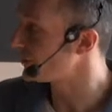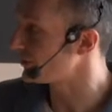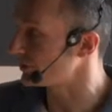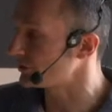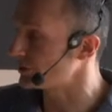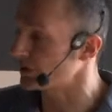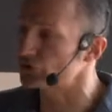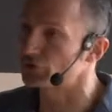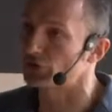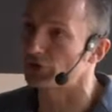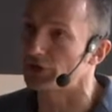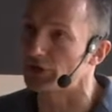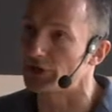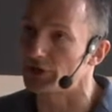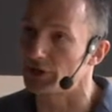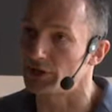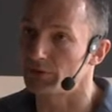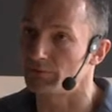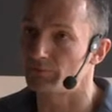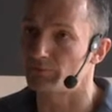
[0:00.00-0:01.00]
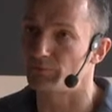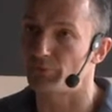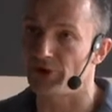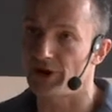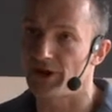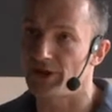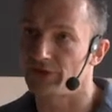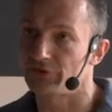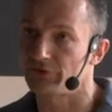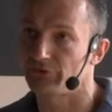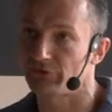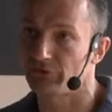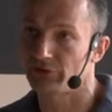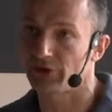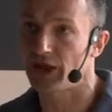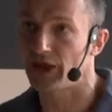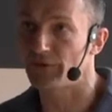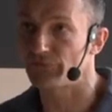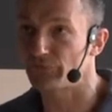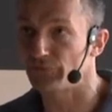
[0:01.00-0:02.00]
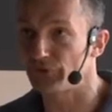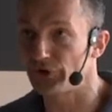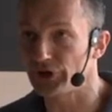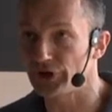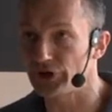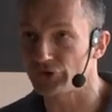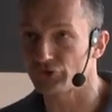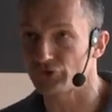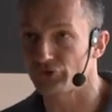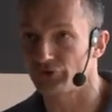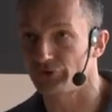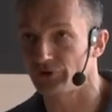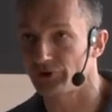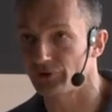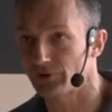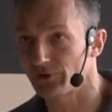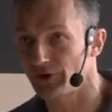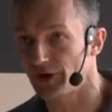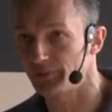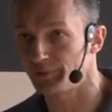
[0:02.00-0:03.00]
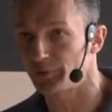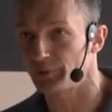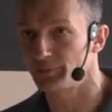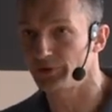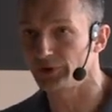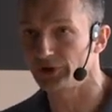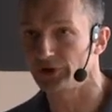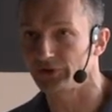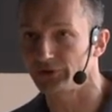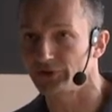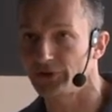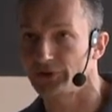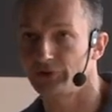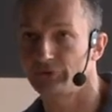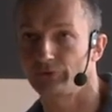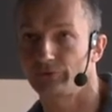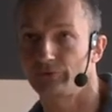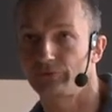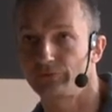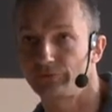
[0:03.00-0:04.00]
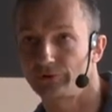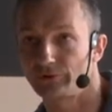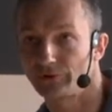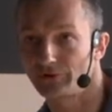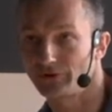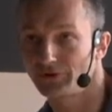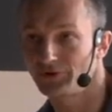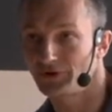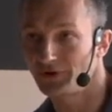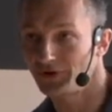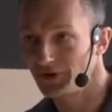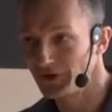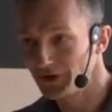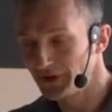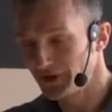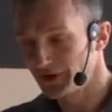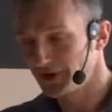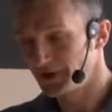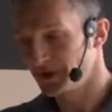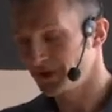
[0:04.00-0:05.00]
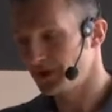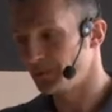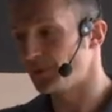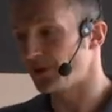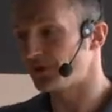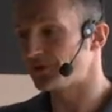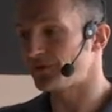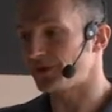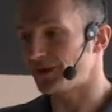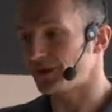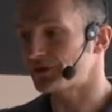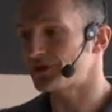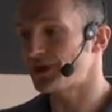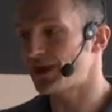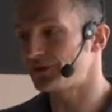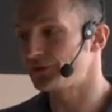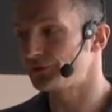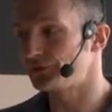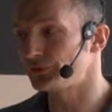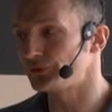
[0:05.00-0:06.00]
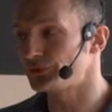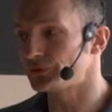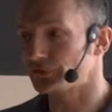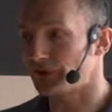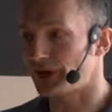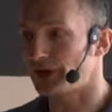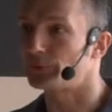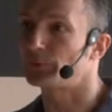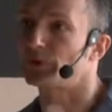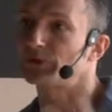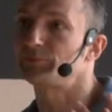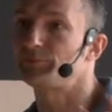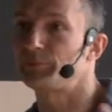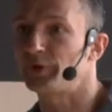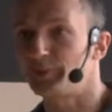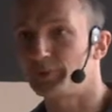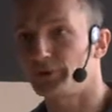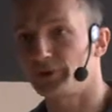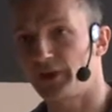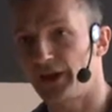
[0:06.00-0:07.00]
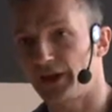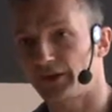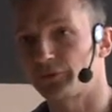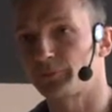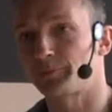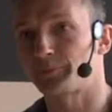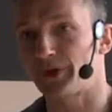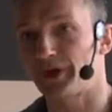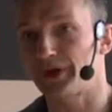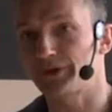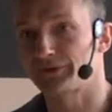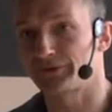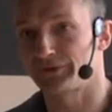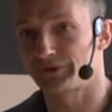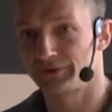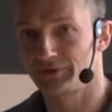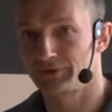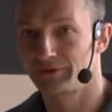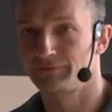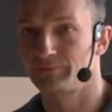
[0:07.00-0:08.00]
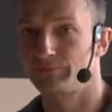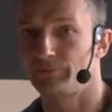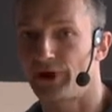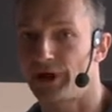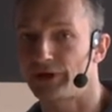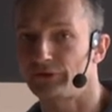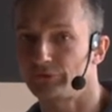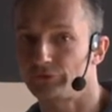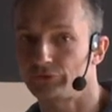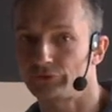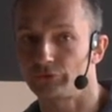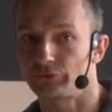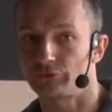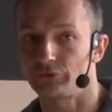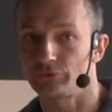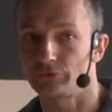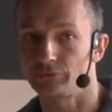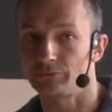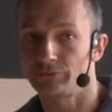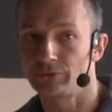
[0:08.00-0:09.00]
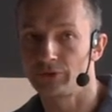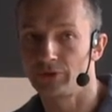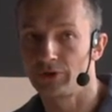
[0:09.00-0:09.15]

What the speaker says: that actually brands have reached their capabilities of what they can do and what people expect brands to do.